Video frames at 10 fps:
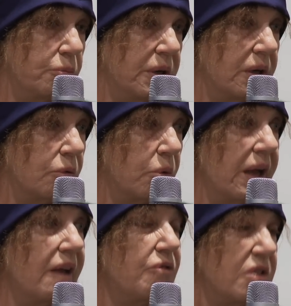but in a
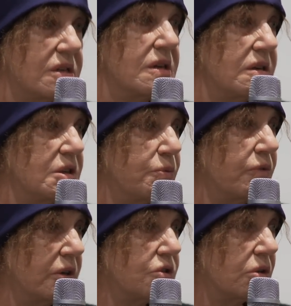way every city is
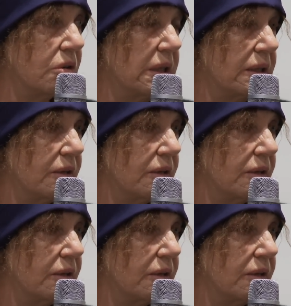provincial.